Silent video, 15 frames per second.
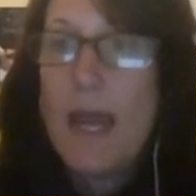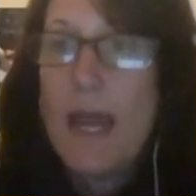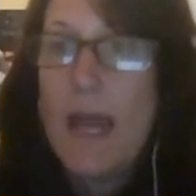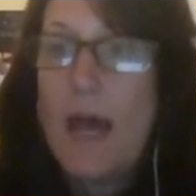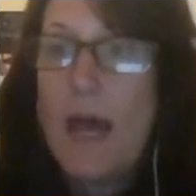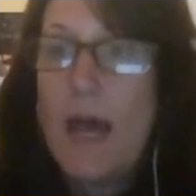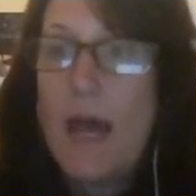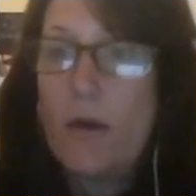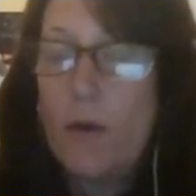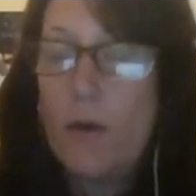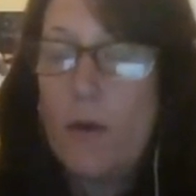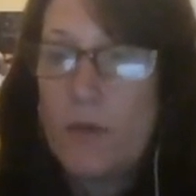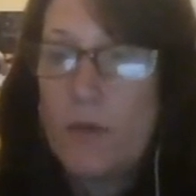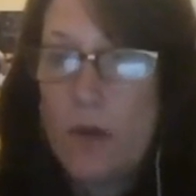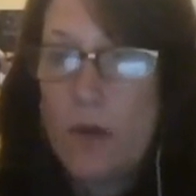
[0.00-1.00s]
how to
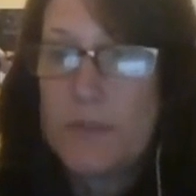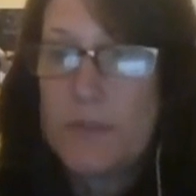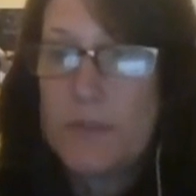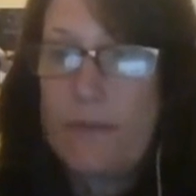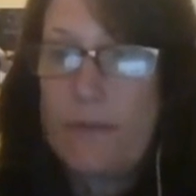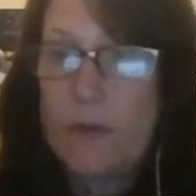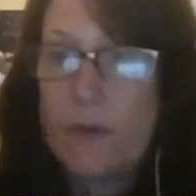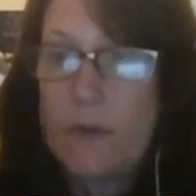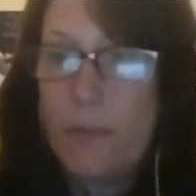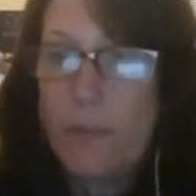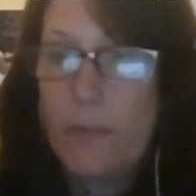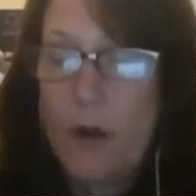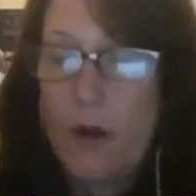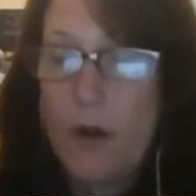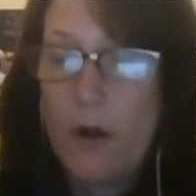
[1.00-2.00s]
help your host have a good
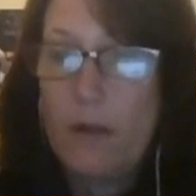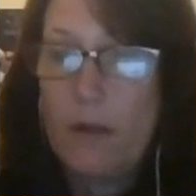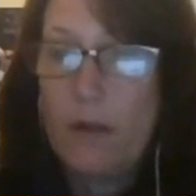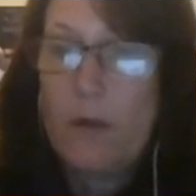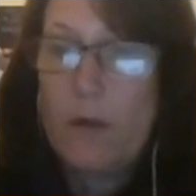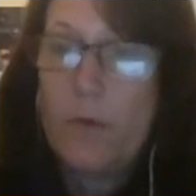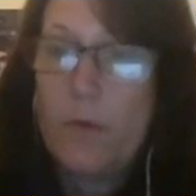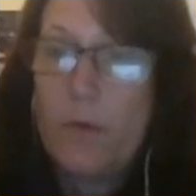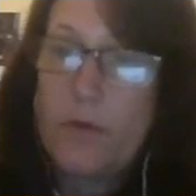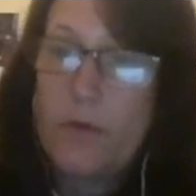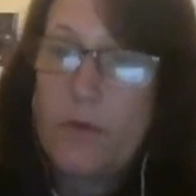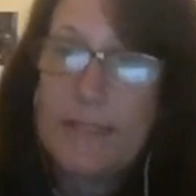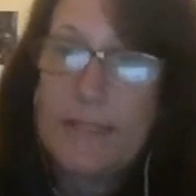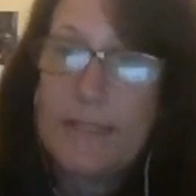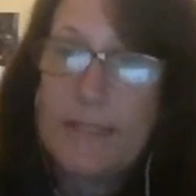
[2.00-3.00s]
party with
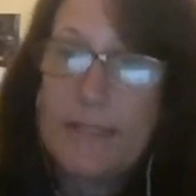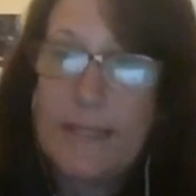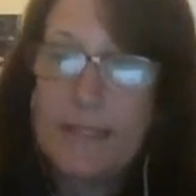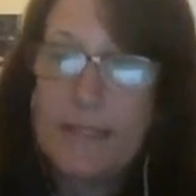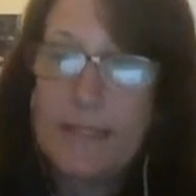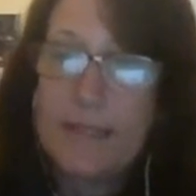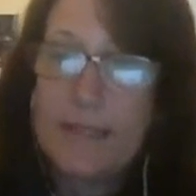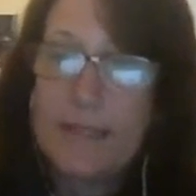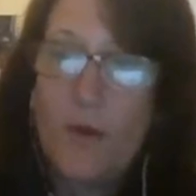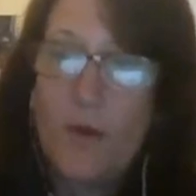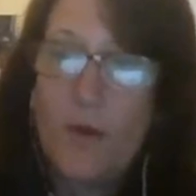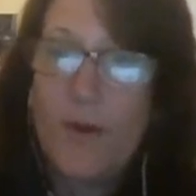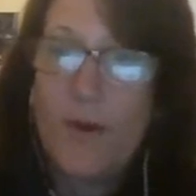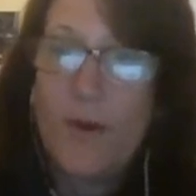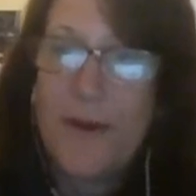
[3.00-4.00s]
good attendance.
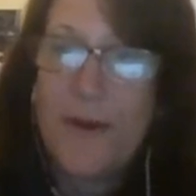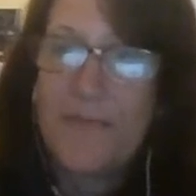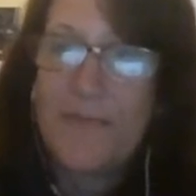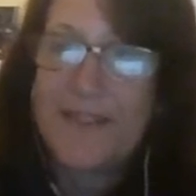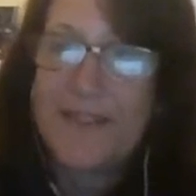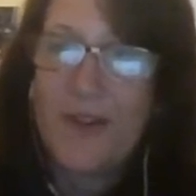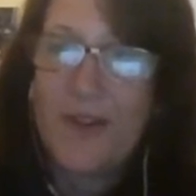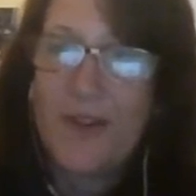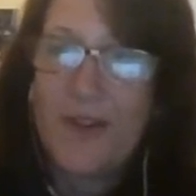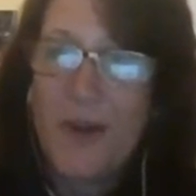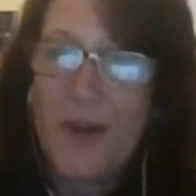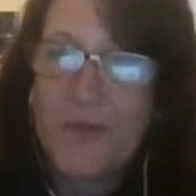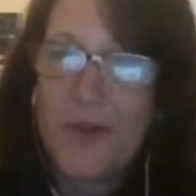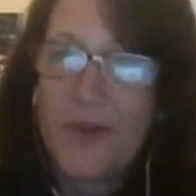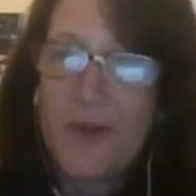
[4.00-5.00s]
So that's called
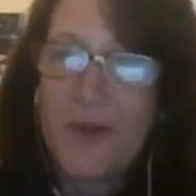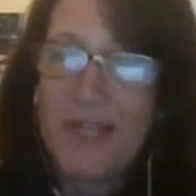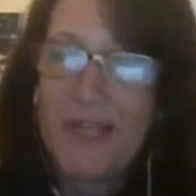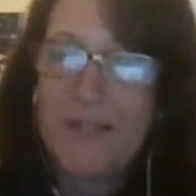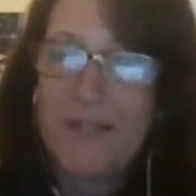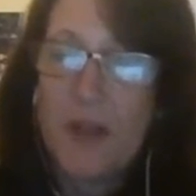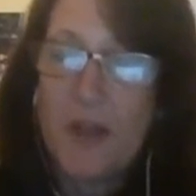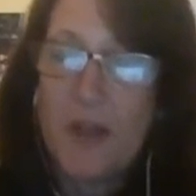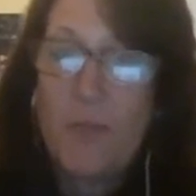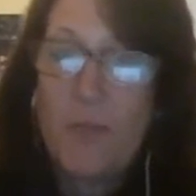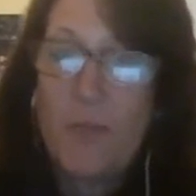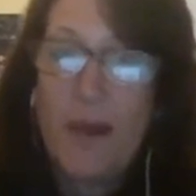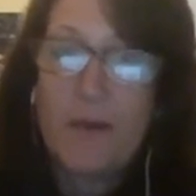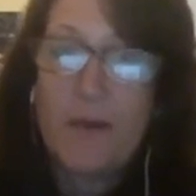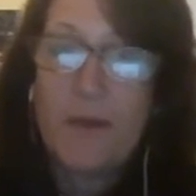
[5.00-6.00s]
host coaching.
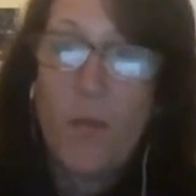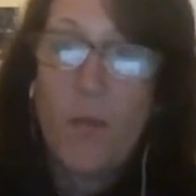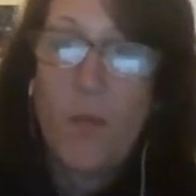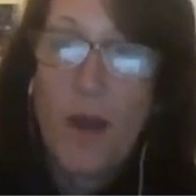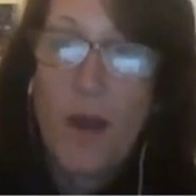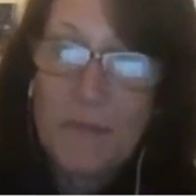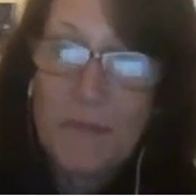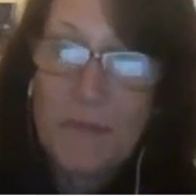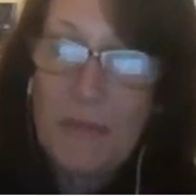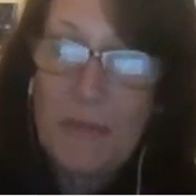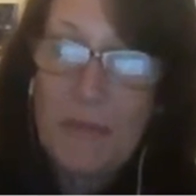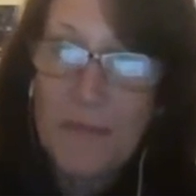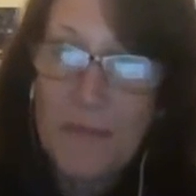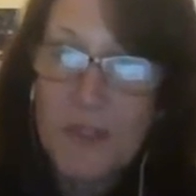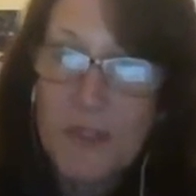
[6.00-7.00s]
But welcome to
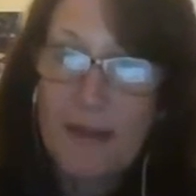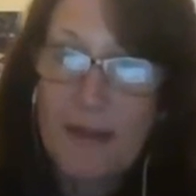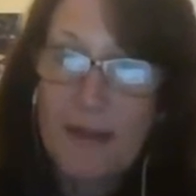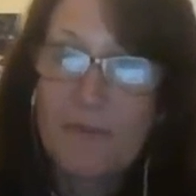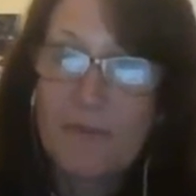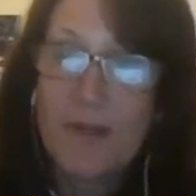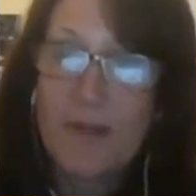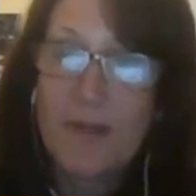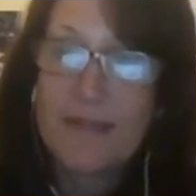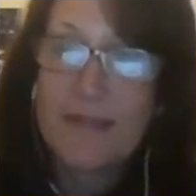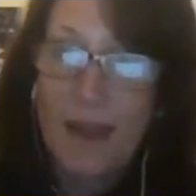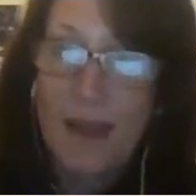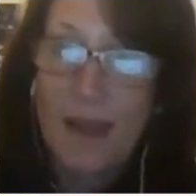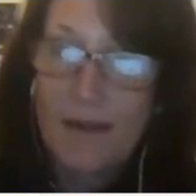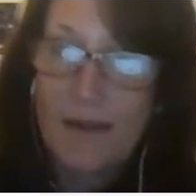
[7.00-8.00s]
Paper Chef. We're
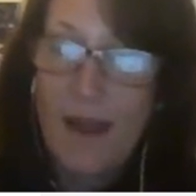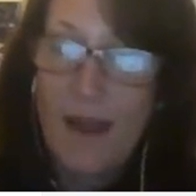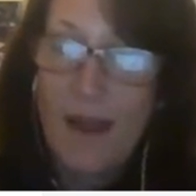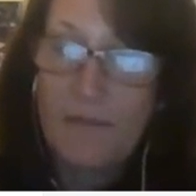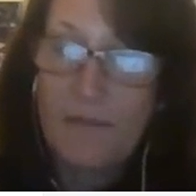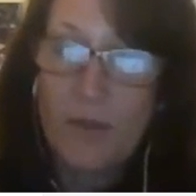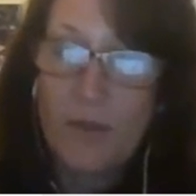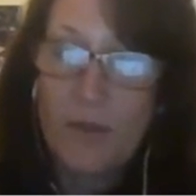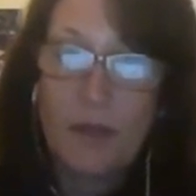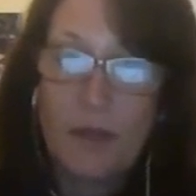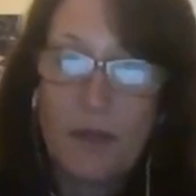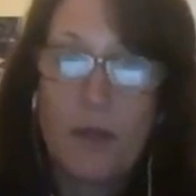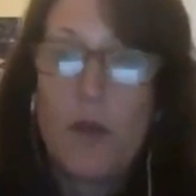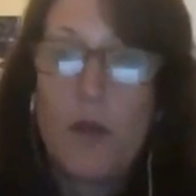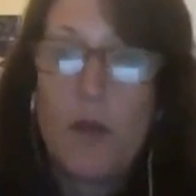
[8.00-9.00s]
excited to have you
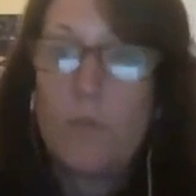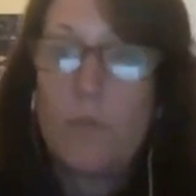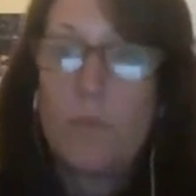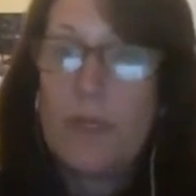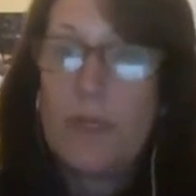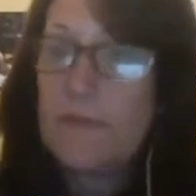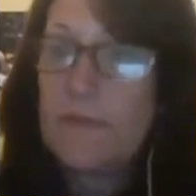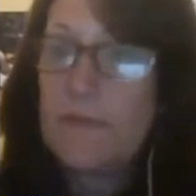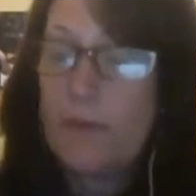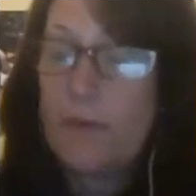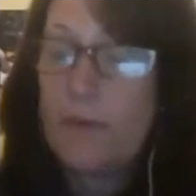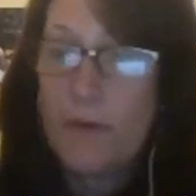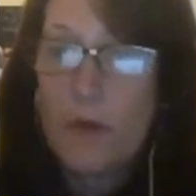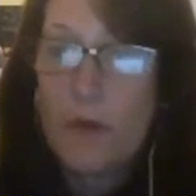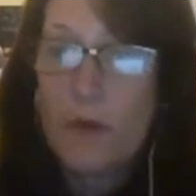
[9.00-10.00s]
here. Please
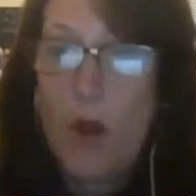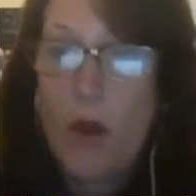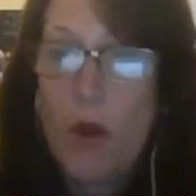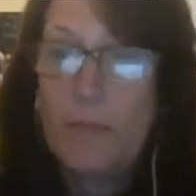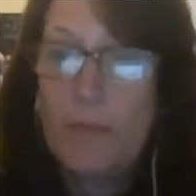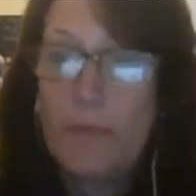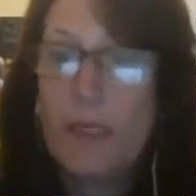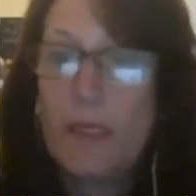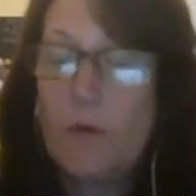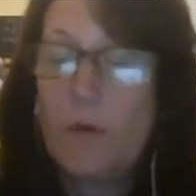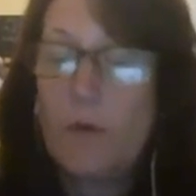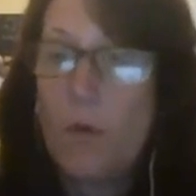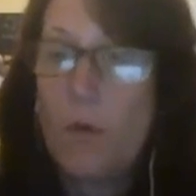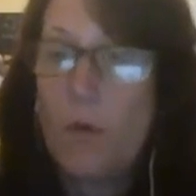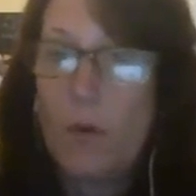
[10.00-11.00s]
feel free to call me
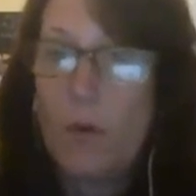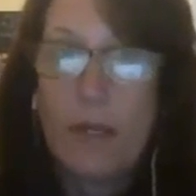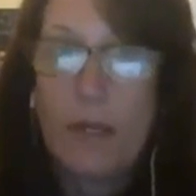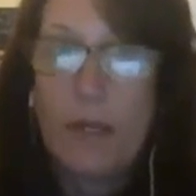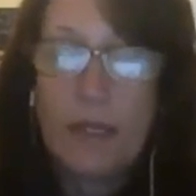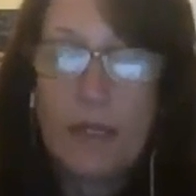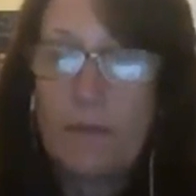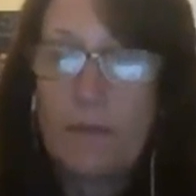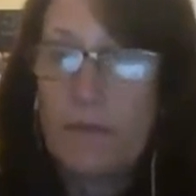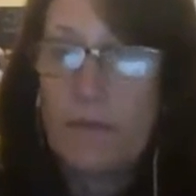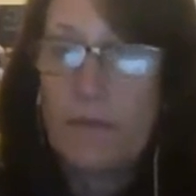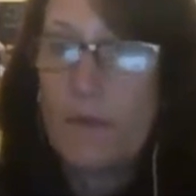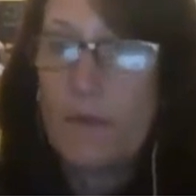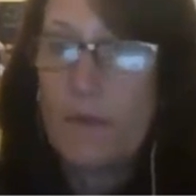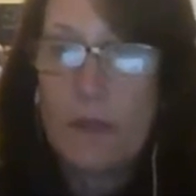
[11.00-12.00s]
or any of
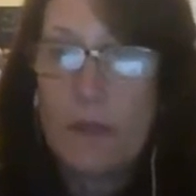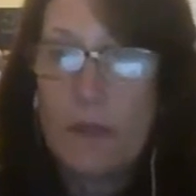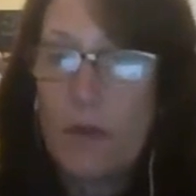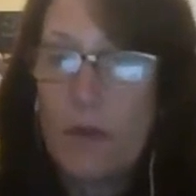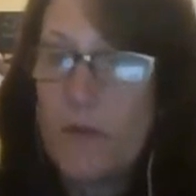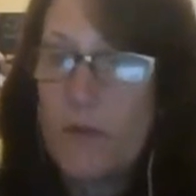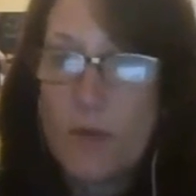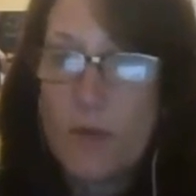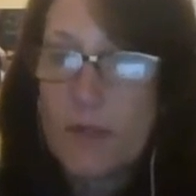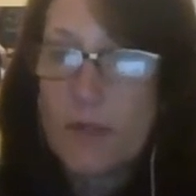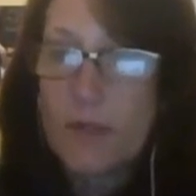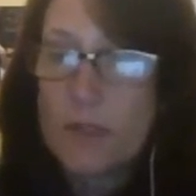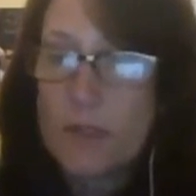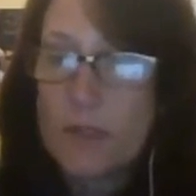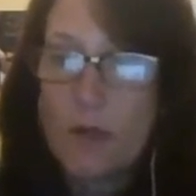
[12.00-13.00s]
the
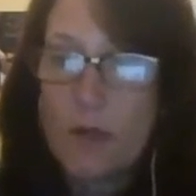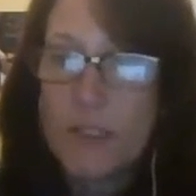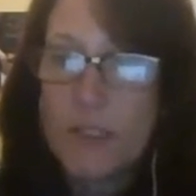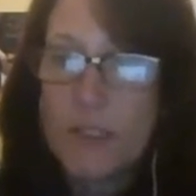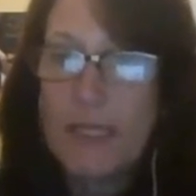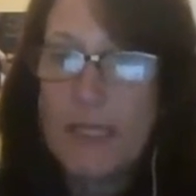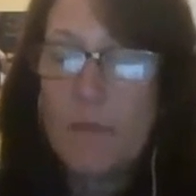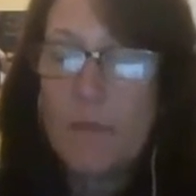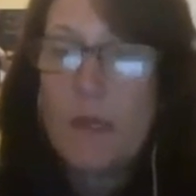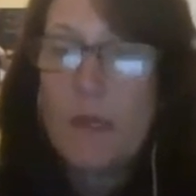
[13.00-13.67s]
directors on our team.